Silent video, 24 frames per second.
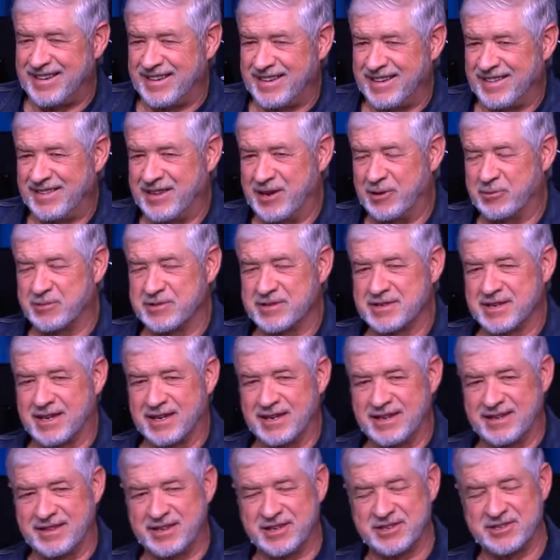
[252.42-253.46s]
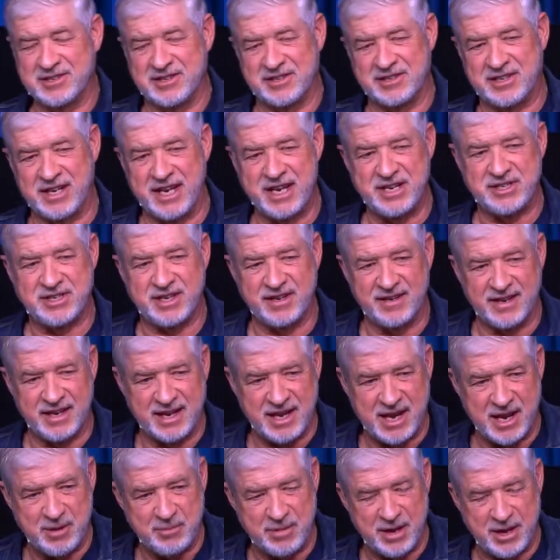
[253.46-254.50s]
There was a, there's a teaching that
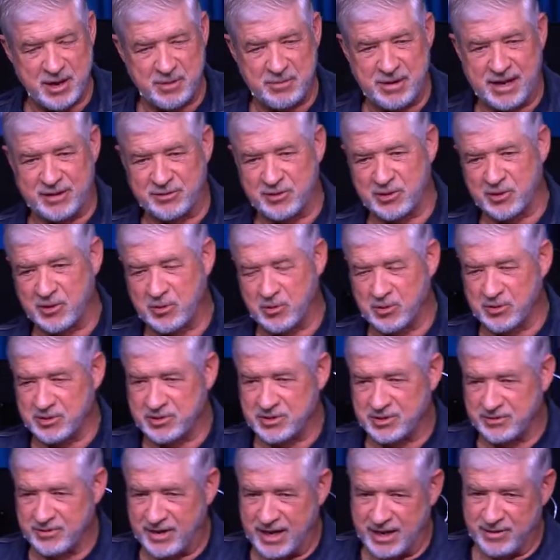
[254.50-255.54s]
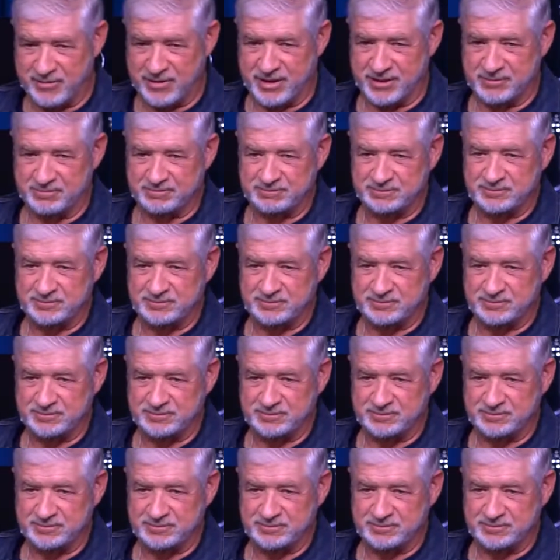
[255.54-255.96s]
came out about the courts of heaven